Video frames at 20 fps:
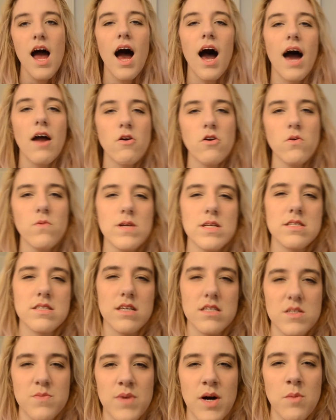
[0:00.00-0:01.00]
I don't know what it
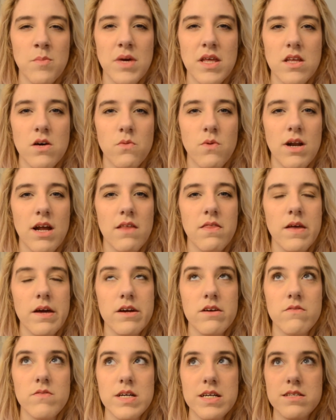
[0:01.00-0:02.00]
says about me that when I
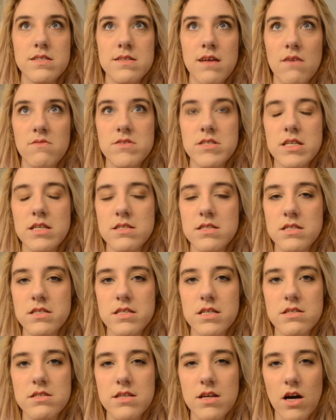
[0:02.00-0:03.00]
think of like 70s and
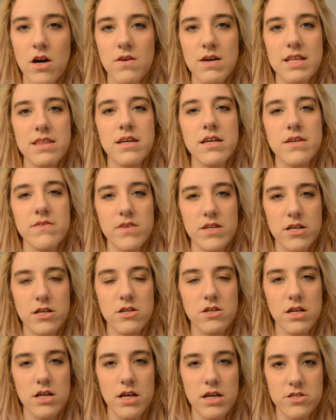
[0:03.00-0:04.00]
disco, I think of an
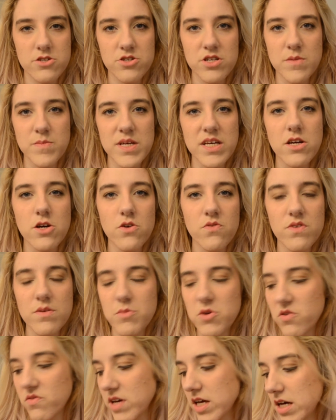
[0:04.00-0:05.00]
extremely goofy
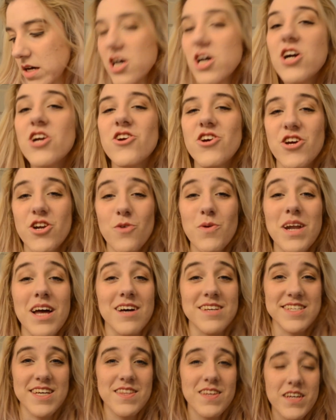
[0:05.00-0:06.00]
movie. No, you know what
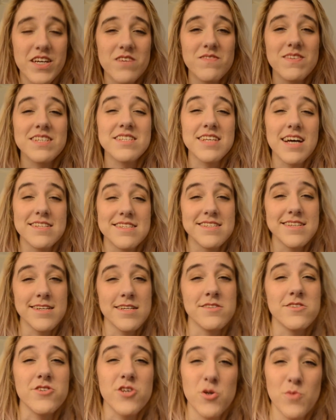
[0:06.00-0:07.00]
else I think of is that scene
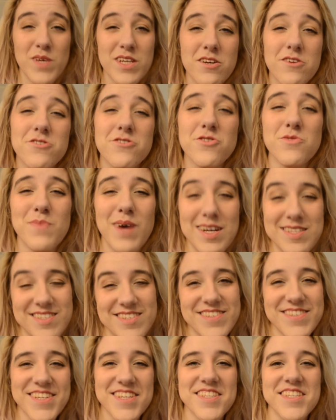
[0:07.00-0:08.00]
in Scooby-Doo 2
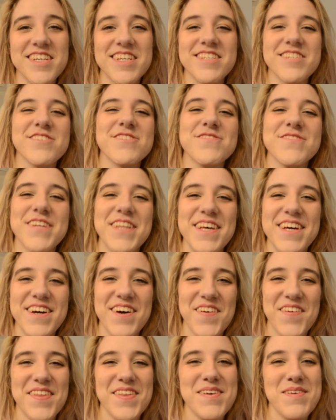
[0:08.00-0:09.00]
Monsters Unleashed where they
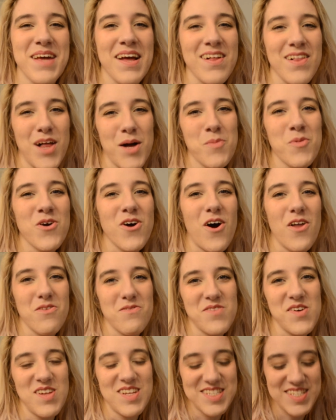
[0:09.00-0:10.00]
go to the club where all the
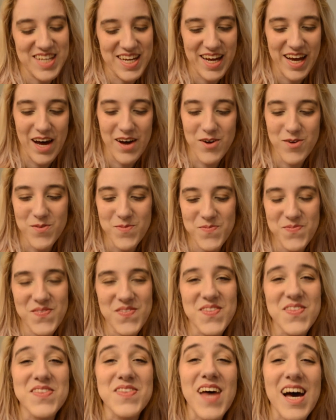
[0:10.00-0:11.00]
villains hang out.
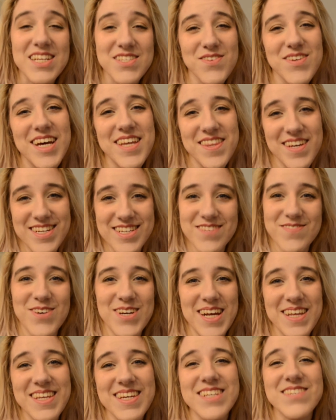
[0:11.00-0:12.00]
That's what I think of
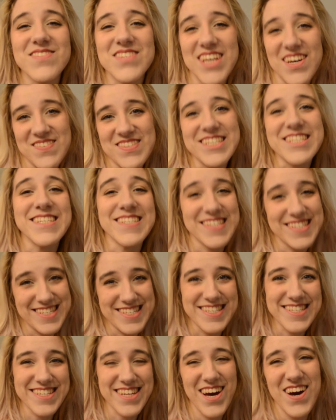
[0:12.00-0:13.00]
when I think of 70s and
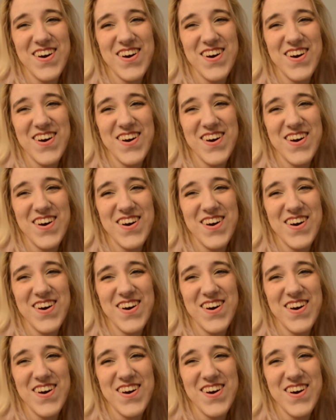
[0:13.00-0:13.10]
disco.